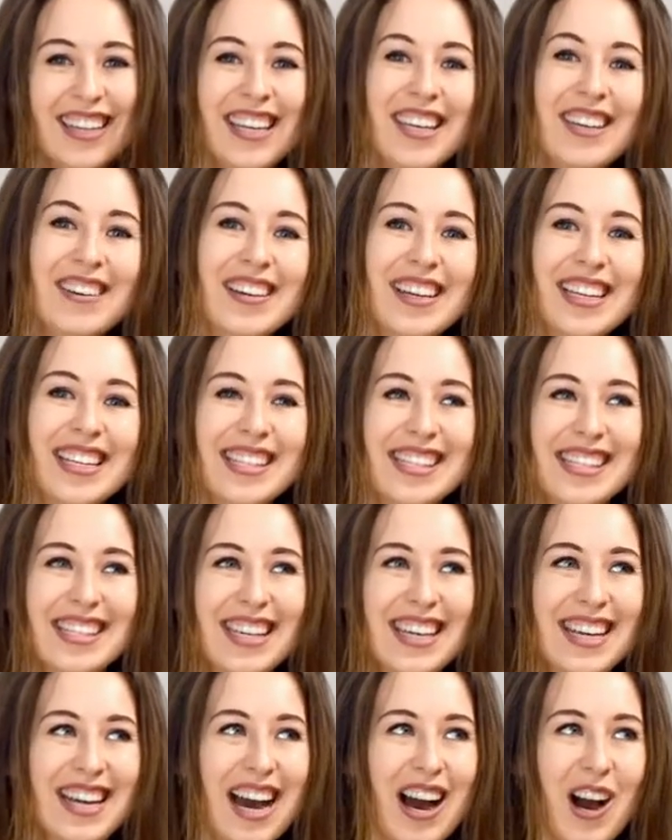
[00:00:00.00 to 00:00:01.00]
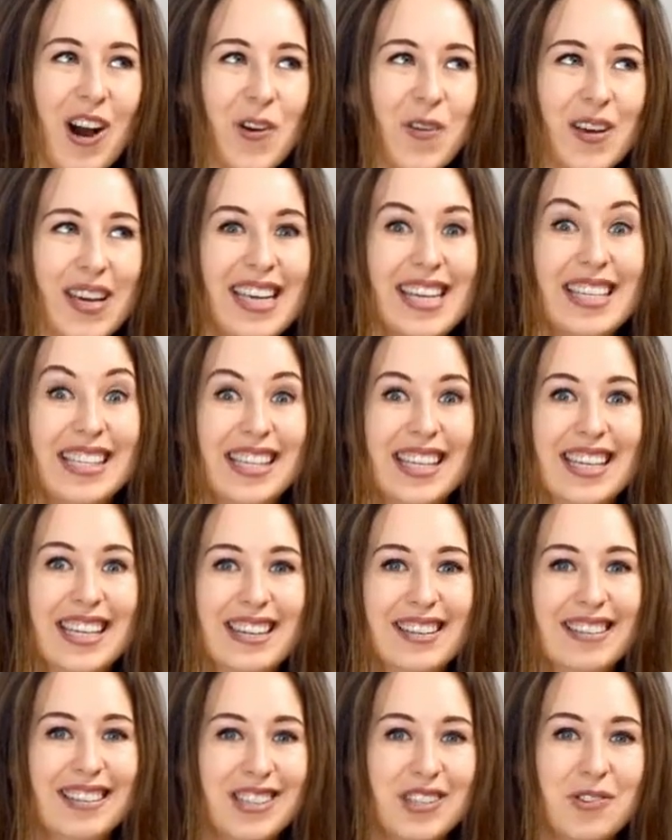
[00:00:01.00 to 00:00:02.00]
You can see how easy it
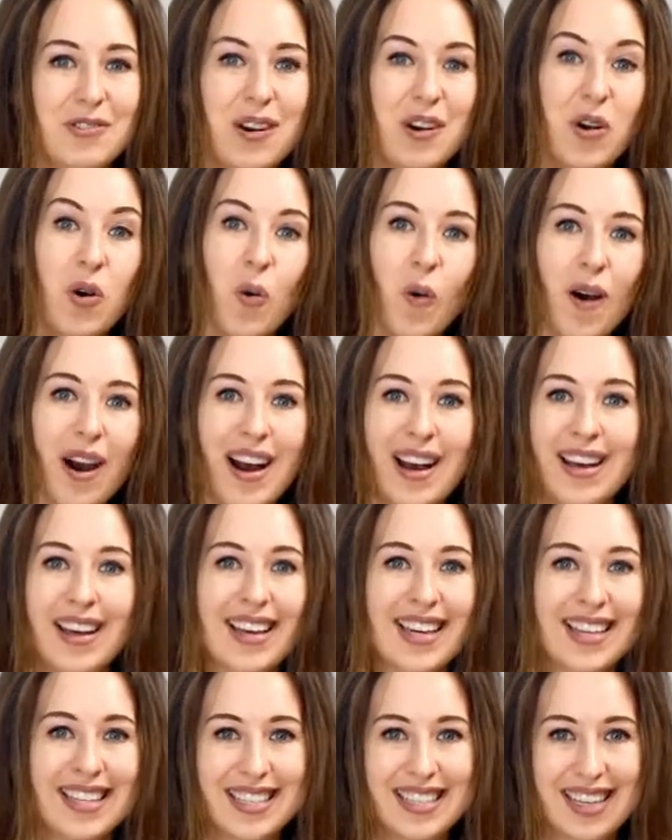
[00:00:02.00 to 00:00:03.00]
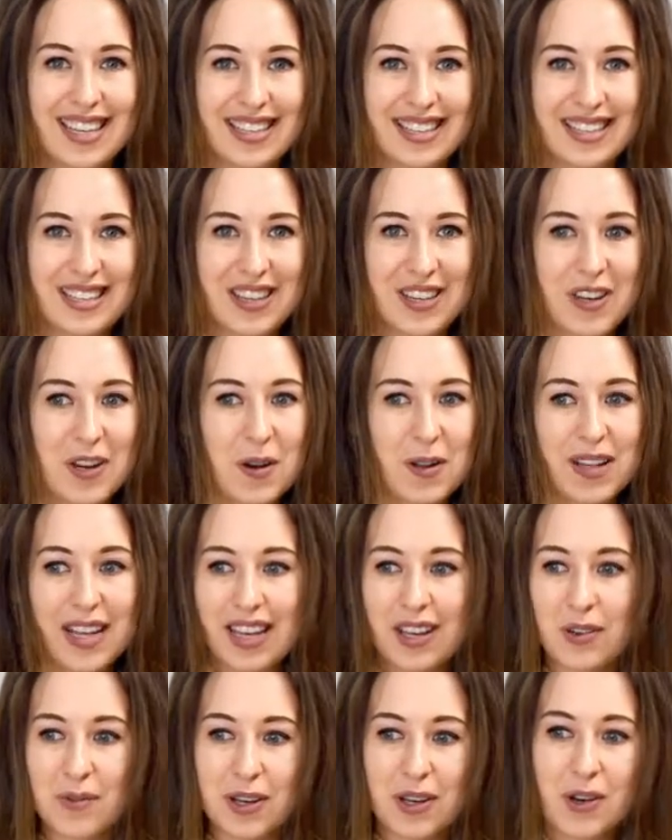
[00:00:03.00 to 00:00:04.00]
is to acquire a debt.
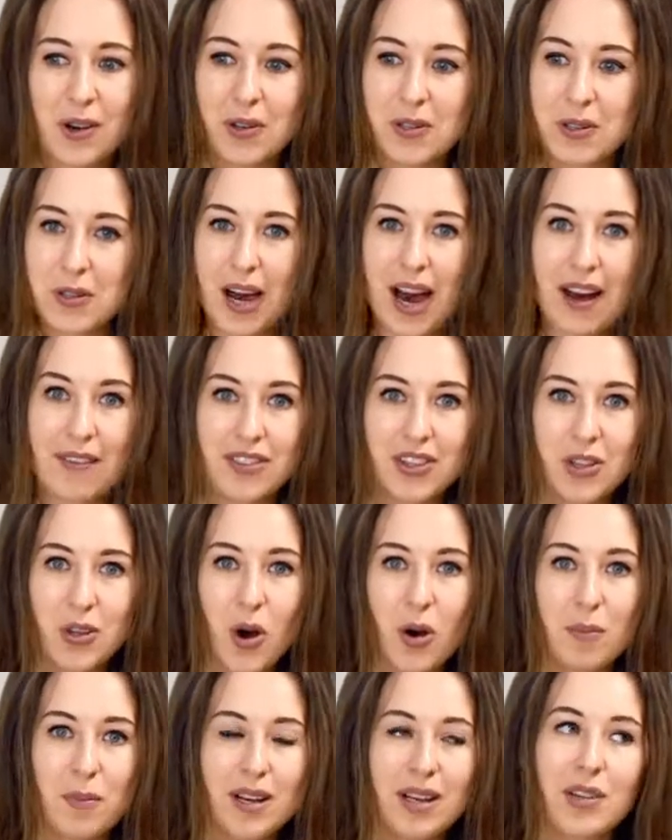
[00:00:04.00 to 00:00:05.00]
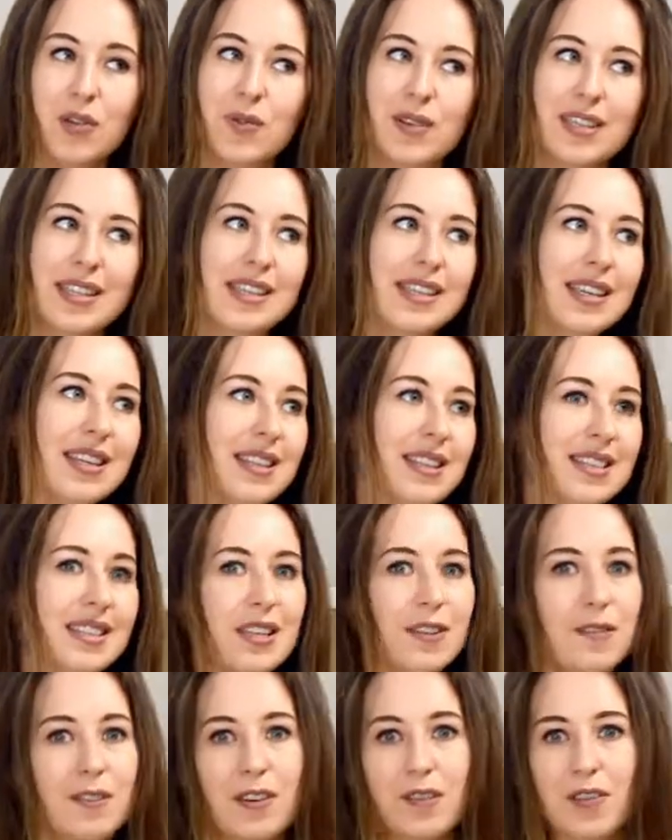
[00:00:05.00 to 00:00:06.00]
Like we go to Harvey Norman, we see the
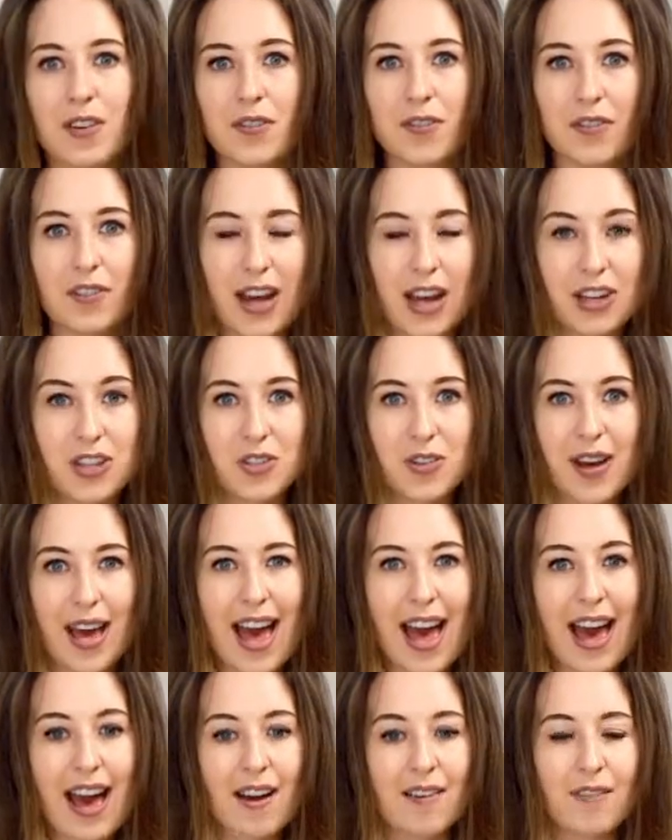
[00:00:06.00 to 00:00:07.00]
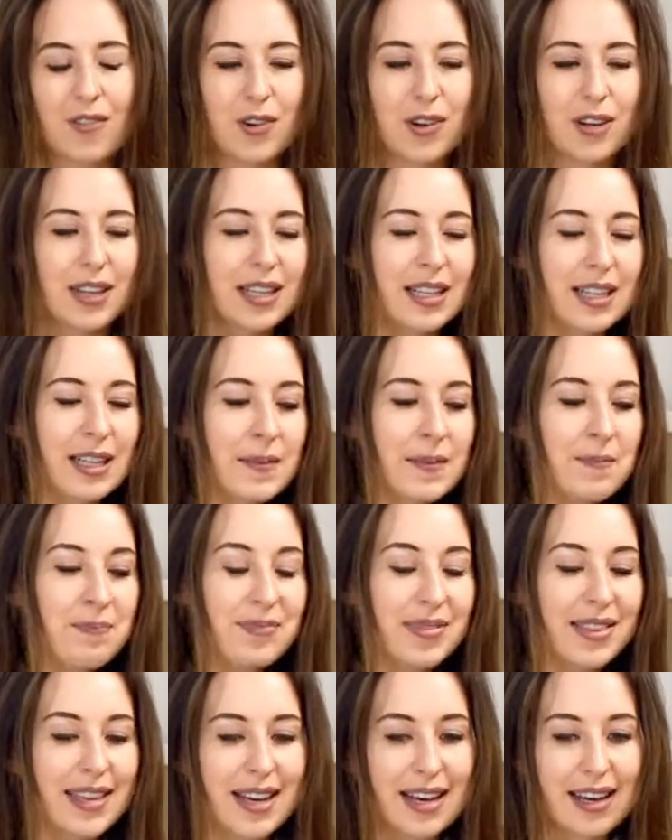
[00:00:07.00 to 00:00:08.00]
TV we've got to have, or
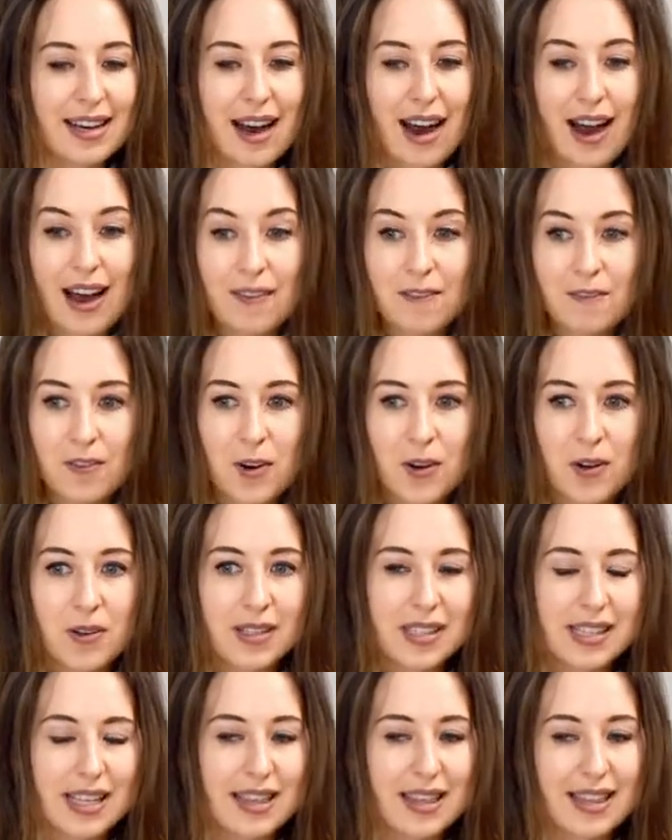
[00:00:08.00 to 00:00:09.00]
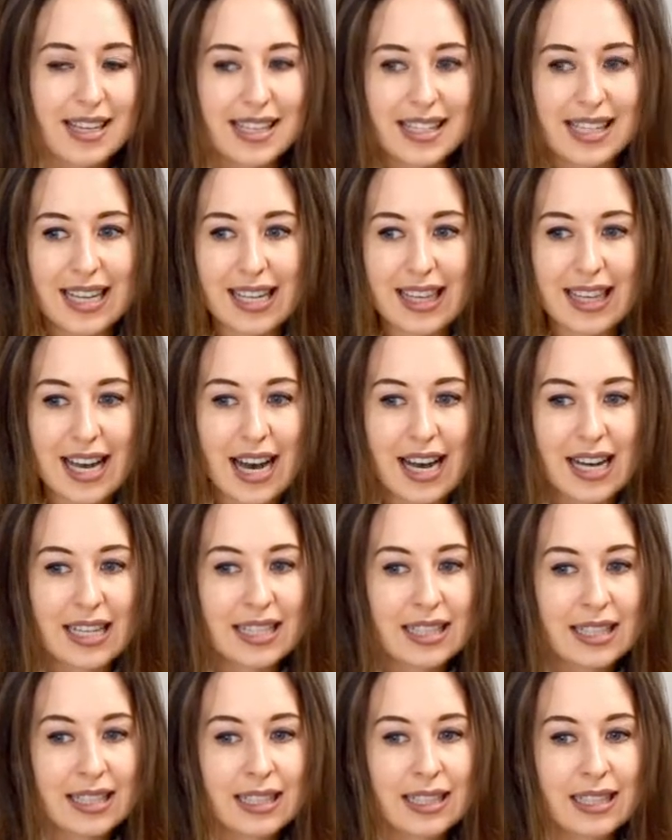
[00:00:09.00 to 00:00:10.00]
the iPhones and things like that.